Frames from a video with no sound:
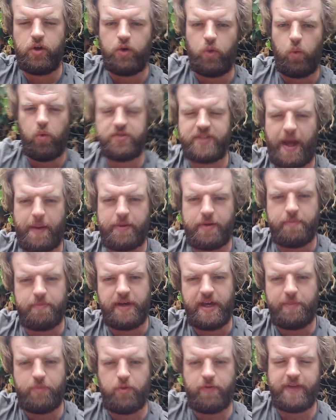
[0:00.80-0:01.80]
What's happening,
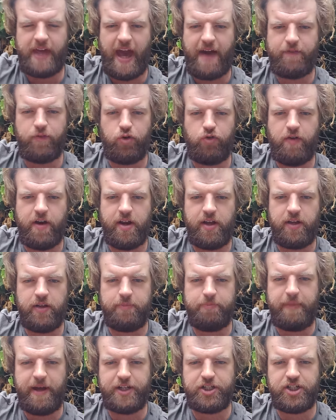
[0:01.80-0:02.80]
people? If you haven't already,
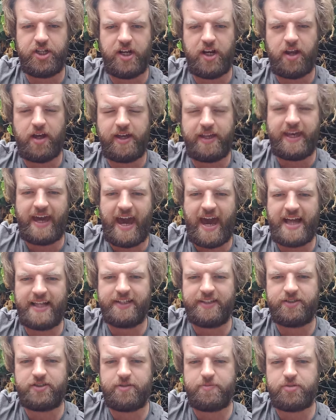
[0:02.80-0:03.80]
make sure you like
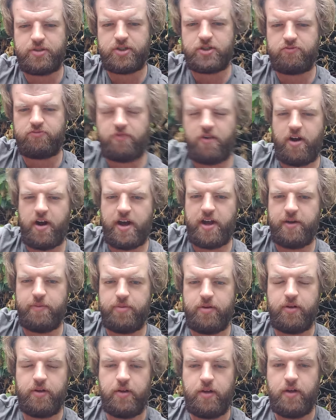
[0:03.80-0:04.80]
and subscribe.
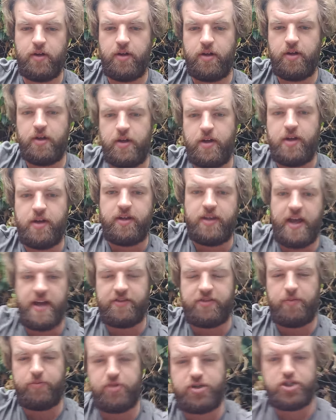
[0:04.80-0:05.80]
Yes,
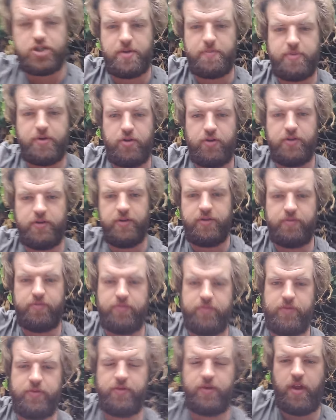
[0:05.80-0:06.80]
I'm just jumping on
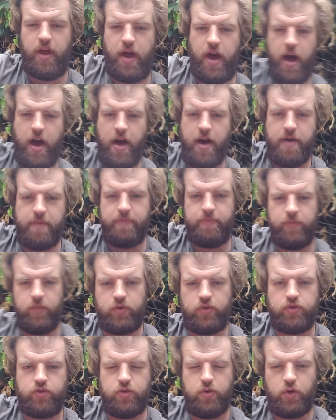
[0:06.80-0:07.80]

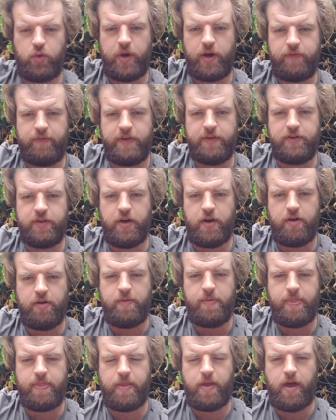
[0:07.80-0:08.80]
to do a quick video.
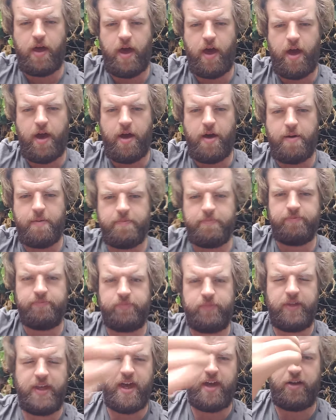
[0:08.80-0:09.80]
Yeah,
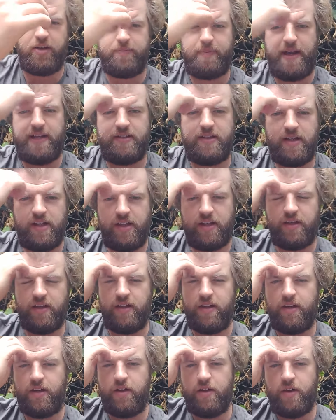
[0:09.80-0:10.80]
because basically,
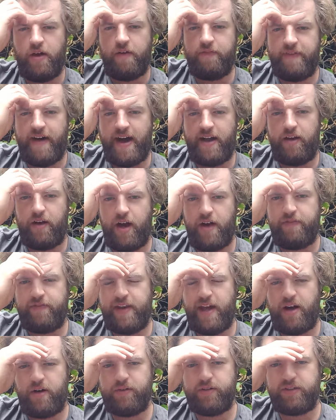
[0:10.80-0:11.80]
van life
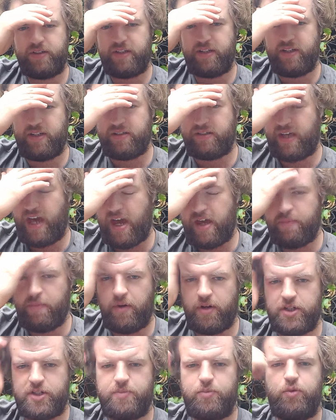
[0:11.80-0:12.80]
now is getting
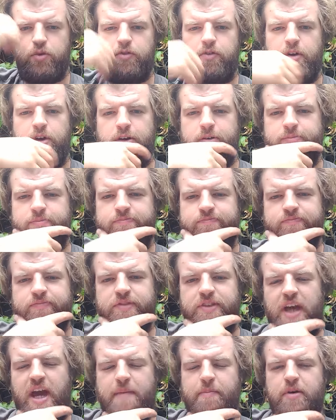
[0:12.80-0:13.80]
much more it's
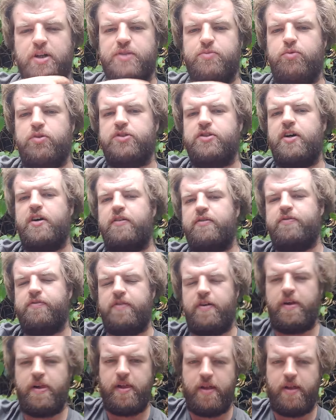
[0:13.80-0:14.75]
getting much more tough.